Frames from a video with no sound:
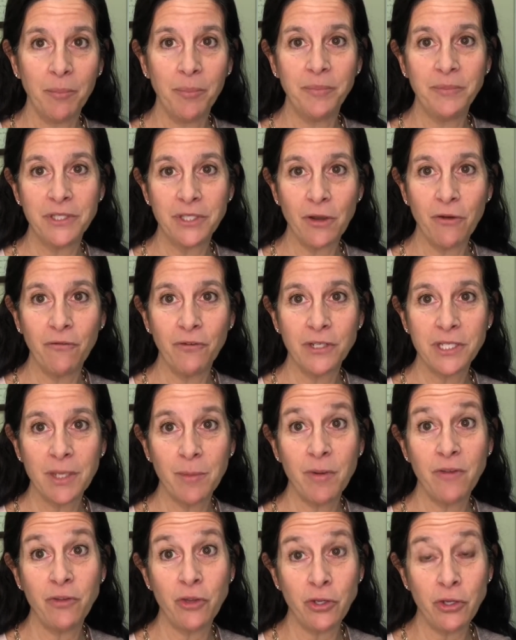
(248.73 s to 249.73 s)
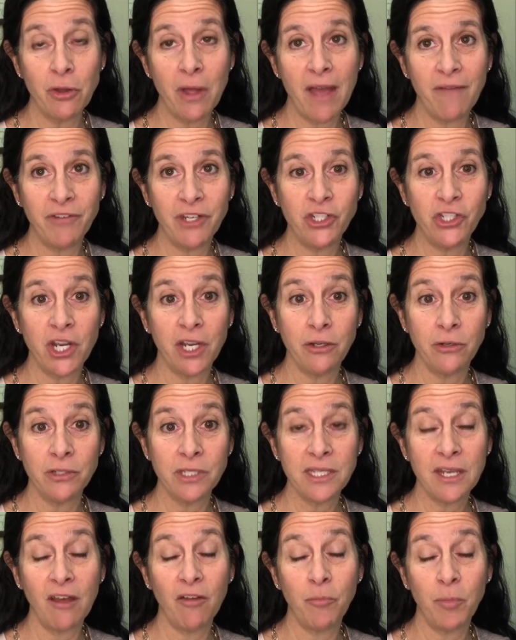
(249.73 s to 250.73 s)
So for some of you, you'll have to check
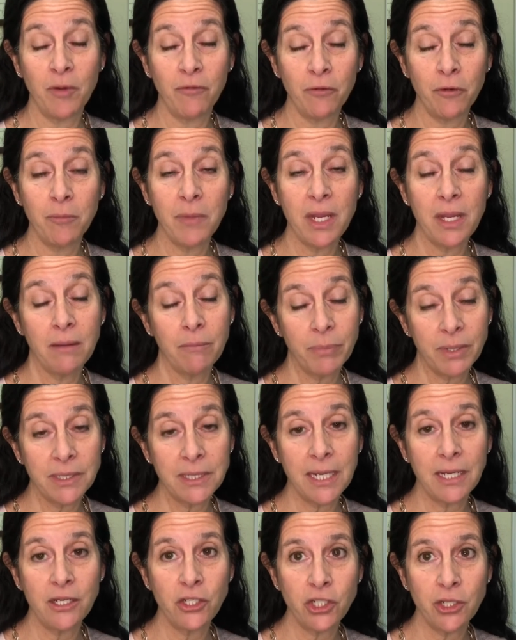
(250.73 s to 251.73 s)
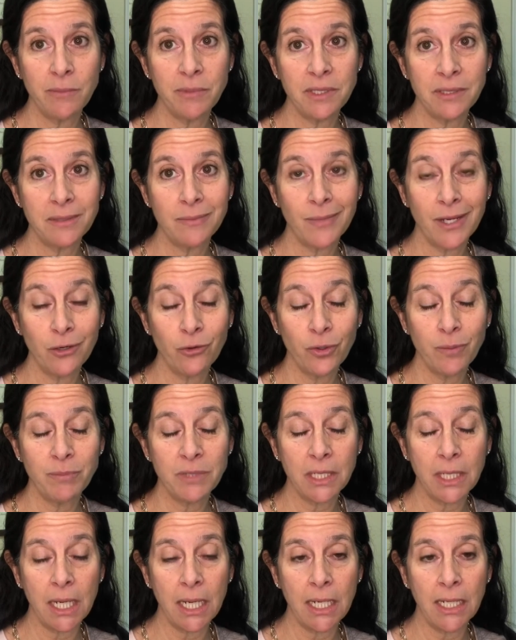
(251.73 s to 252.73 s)
yourself, but for me, potato chips is my
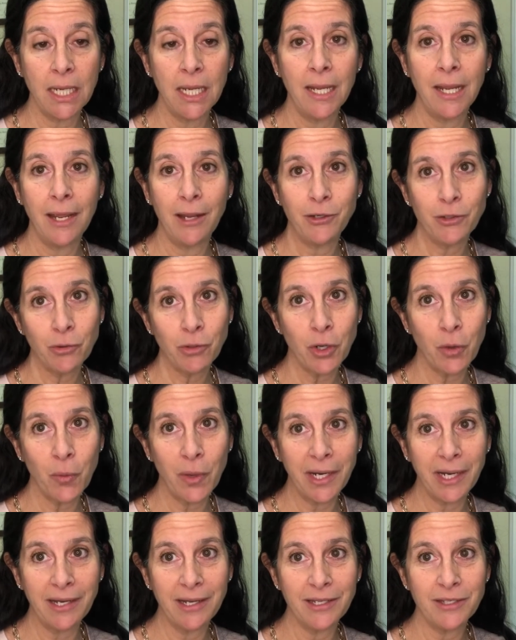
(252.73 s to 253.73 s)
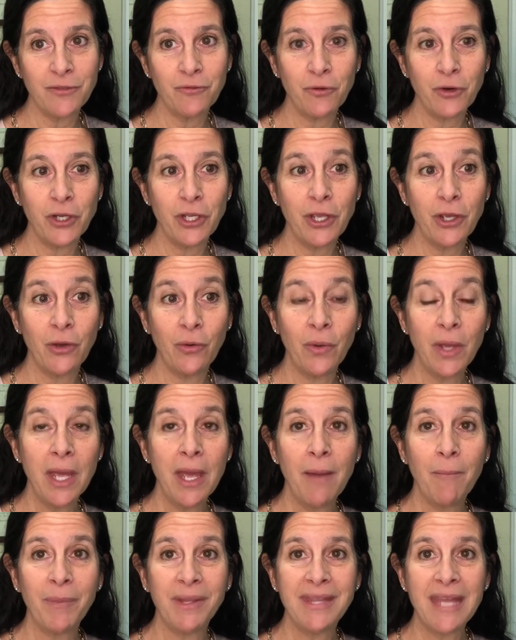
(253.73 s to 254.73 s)
kryptonite. I don't know what it is for you,
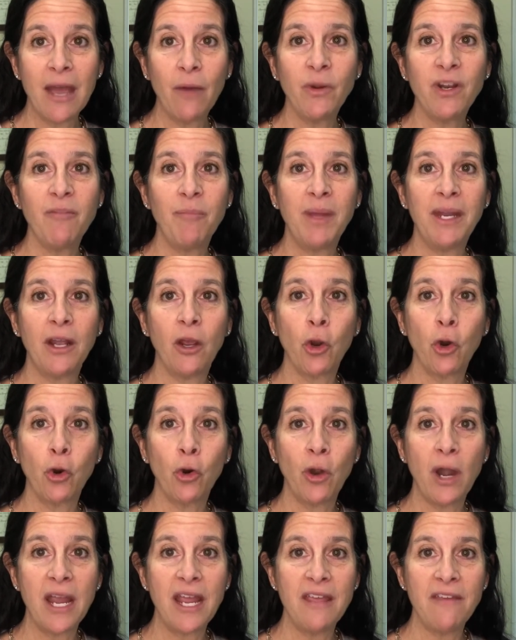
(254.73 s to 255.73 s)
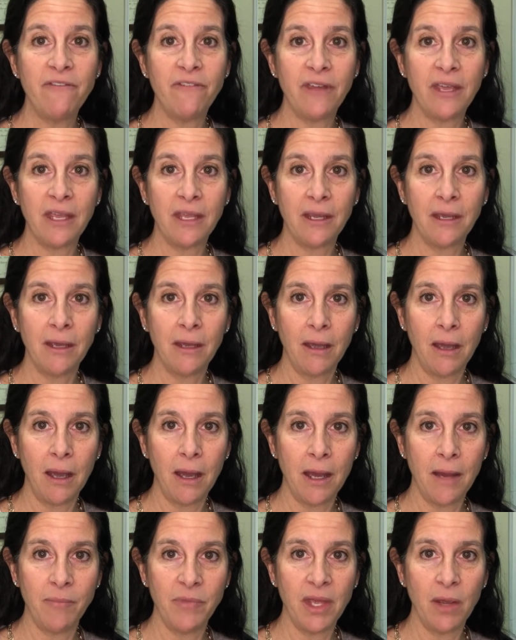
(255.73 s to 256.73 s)
but that would have been a craving
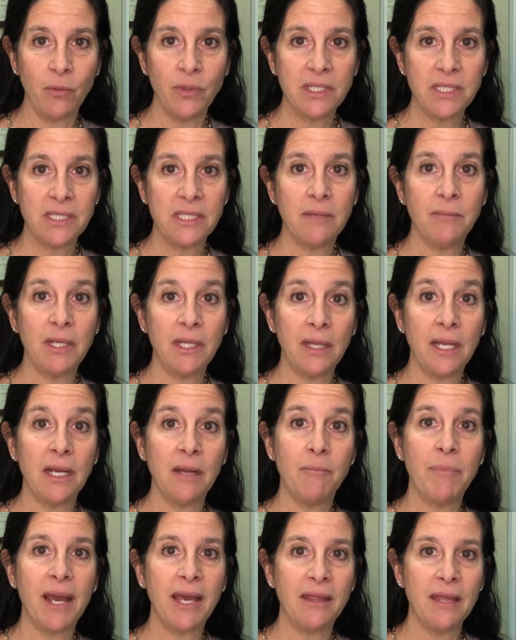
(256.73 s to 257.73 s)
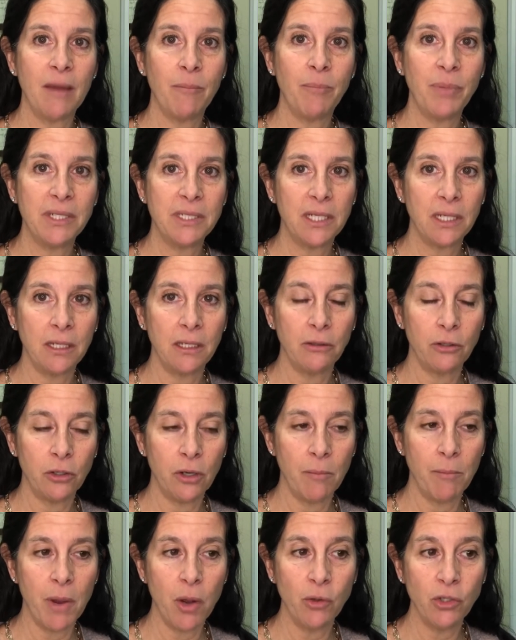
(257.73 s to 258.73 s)
that was stimulated by that particular
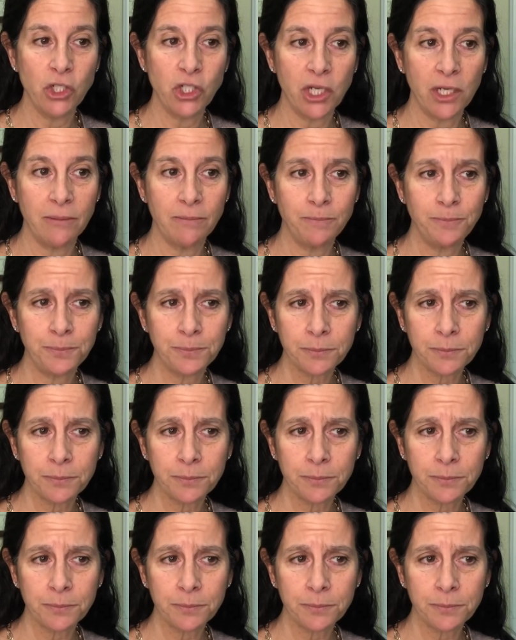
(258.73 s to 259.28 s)
emotion.